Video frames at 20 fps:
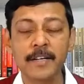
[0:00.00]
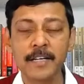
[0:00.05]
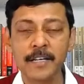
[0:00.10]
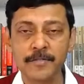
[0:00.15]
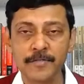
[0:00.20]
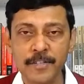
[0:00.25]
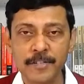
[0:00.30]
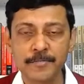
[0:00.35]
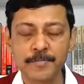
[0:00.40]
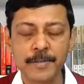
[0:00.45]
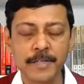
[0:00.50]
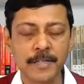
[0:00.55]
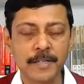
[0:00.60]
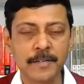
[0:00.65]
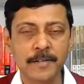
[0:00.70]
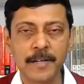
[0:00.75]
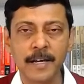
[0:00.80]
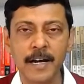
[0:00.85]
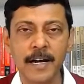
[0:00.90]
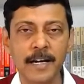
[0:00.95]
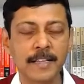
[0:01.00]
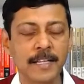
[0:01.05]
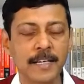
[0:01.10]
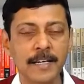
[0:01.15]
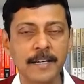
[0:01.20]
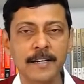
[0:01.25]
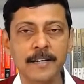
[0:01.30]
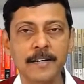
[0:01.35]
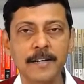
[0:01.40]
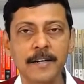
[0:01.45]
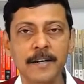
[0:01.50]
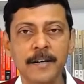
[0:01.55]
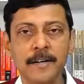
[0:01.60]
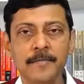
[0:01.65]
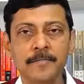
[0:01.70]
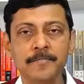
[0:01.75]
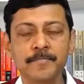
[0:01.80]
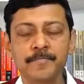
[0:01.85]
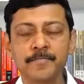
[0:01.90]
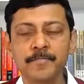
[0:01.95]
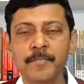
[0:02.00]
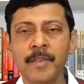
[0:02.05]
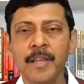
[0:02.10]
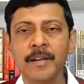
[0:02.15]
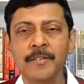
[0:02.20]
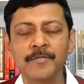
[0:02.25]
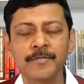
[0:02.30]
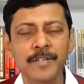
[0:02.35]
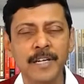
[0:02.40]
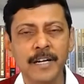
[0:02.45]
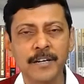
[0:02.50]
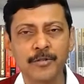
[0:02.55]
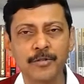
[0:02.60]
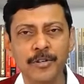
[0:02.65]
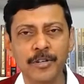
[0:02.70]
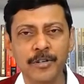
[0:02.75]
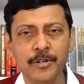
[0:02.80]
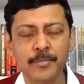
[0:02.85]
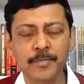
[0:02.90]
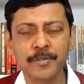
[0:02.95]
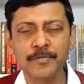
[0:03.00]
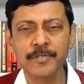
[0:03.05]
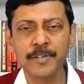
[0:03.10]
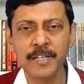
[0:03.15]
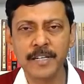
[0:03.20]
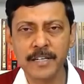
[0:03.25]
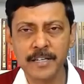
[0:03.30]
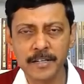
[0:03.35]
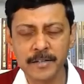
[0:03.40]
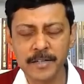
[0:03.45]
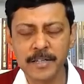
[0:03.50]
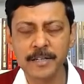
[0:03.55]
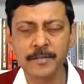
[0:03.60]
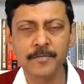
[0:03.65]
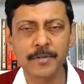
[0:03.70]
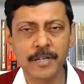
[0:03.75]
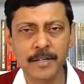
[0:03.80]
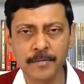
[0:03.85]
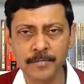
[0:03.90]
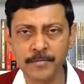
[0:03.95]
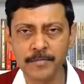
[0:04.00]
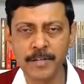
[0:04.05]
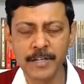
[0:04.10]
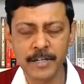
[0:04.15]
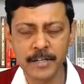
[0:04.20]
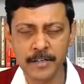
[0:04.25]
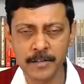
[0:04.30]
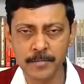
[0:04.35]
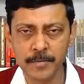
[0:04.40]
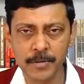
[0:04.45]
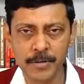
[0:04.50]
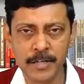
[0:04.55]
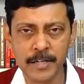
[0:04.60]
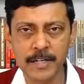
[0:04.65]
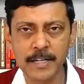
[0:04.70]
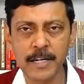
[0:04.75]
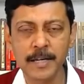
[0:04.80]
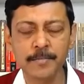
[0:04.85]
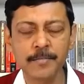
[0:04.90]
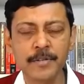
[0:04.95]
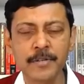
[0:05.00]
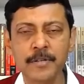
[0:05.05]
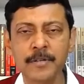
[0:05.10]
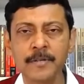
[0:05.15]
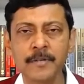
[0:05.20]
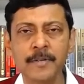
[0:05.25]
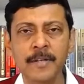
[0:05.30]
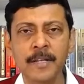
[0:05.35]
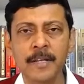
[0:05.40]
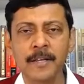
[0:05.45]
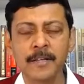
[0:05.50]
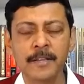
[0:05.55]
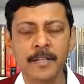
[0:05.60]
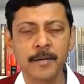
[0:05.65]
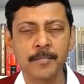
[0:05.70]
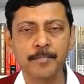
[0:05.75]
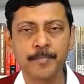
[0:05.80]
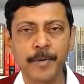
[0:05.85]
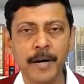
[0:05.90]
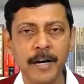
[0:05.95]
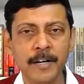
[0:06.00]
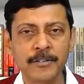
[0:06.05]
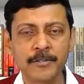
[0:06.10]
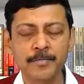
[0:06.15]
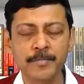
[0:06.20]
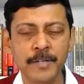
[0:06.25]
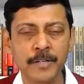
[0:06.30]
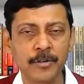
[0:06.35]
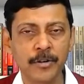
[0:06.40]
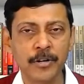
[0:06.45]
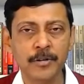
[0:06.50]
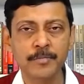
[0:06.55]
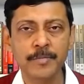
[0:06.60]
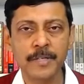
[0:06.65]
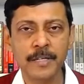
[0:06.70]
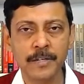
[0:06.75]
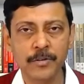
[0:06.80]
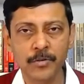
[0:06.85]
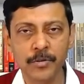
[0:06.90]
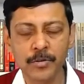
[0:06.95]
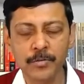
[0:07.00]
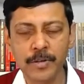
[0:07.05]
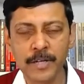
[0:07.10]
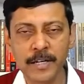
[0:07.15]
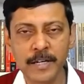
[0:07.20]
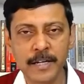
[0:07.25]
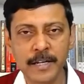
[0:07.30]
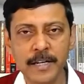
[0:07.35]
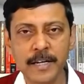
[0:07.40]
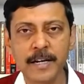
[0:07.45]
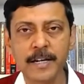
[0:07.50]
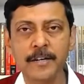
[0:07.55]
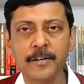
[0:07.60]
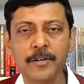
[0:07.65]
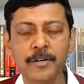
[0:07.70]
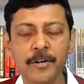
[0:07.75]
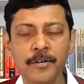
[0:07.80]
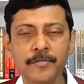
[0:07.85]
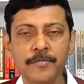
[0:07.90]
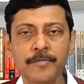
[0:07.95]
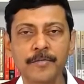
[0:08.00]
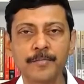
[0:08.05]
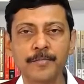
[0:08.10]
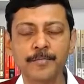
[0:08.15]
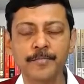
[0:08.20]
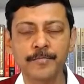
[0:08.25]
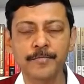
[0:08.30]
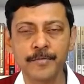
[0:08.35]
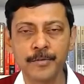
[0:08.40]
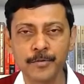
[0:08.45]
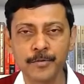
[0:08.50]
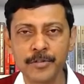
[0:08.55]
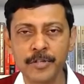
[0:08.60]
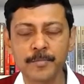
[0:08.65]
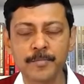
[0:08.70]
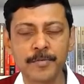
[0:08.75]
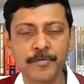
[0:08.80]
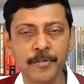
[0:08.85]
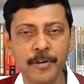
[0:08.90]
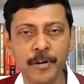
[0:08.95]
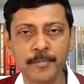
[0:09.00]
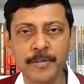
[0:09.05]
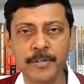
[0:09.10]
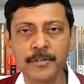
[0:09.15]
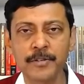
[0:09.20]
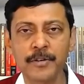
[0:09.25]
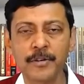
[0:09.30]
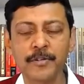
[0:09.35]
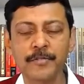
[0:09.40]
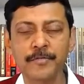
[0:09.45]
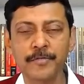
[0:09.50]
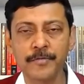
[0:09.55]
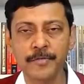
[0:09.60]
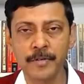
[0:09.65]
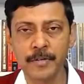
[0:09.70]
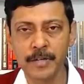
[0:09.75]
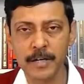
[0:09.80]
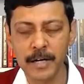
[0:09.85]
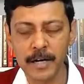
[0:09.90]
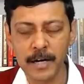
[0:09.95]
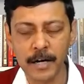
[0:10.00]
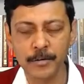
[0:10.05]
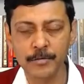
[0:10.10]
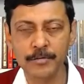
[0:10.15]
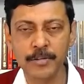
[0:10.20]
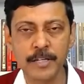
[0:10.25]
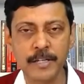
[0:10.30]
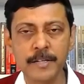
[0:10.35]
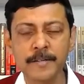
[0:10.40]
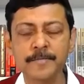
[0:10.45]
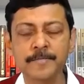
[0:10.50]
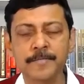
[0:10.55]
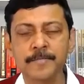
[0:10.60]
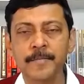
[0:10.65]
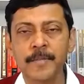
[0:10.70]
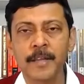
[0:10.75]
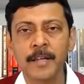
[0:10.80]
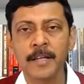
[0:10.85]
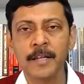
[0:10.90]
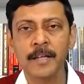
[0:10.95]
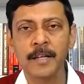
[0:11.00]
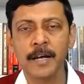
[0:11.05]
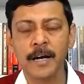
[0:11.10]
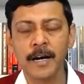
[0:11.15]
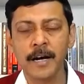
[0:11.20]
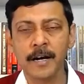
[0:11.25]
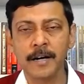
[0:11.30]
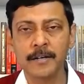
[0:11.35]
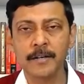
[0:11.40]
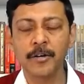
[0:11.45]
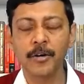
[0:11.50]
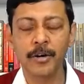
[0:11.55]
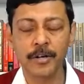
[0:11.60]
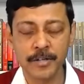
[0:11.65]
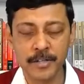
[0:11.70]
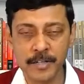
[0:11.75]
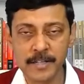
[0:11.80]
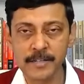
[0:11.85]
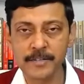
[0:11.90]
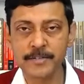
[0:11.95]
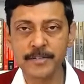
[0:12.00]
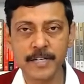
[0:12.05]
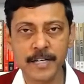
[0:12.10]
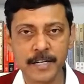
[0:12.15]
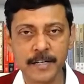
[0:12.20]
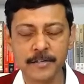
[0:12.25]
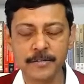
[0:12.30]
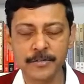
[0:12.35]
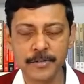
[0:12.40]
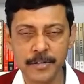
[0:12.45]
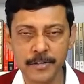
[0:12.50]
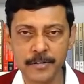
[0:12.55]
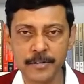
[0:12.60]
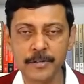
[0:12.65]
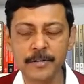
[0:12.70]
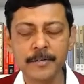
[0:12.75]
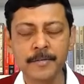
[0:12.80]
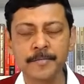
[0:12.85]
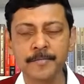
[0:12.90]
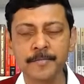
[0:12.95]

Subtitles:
investment, I think we are going to be in very turbulent times. The past may not be a good indicator of future performance of housing or real estate in general.